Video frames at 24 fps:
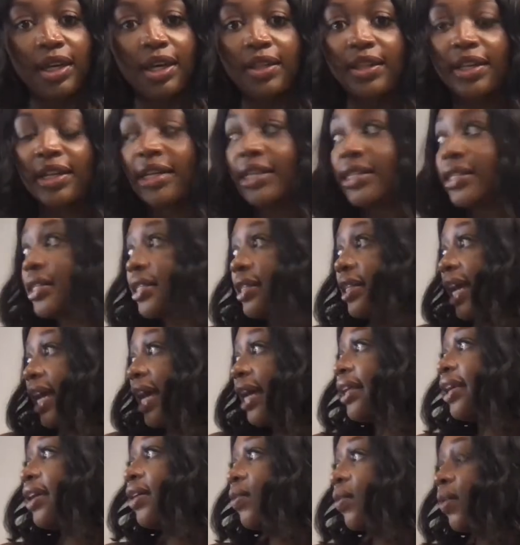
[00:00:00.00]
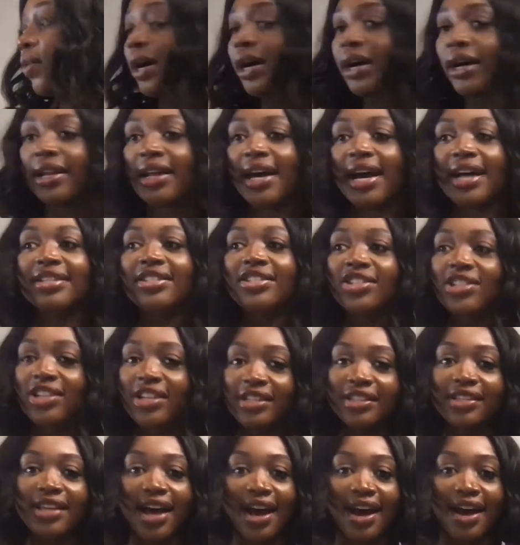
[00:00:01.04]
And then a standing one, I
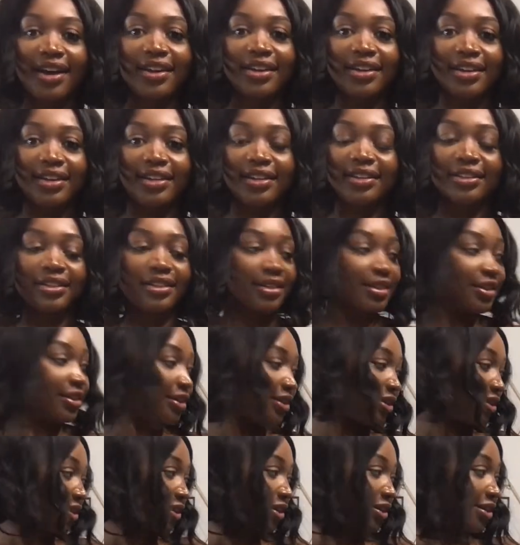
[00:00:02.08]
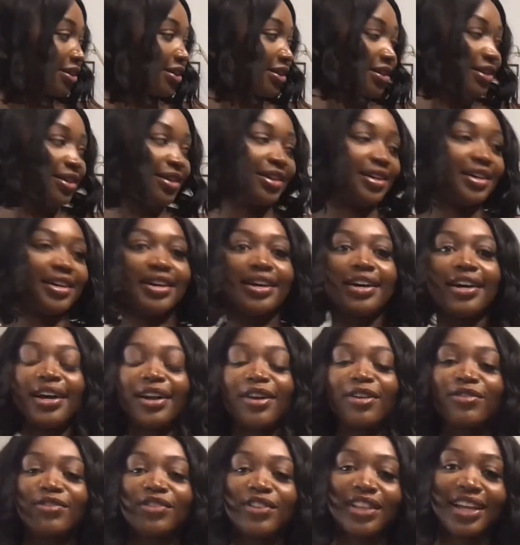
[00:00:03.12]
just had it. Ugh, I
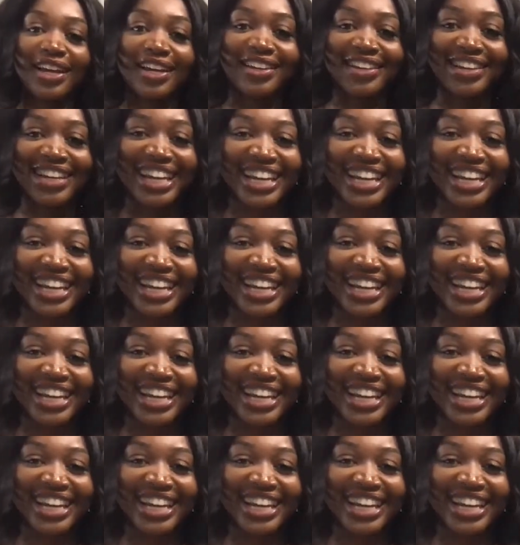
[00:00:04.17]
don't feel like